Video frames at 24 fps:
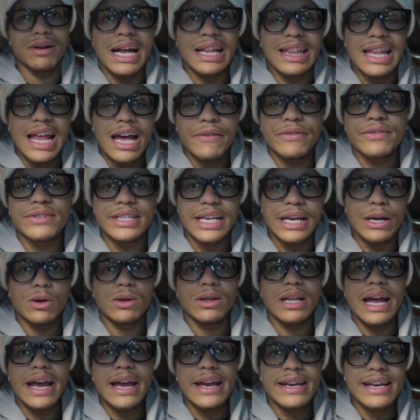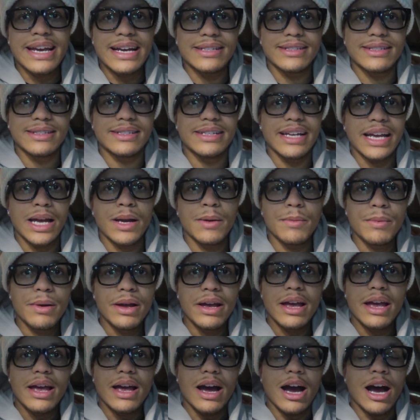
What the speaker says: My left tail light gets dim.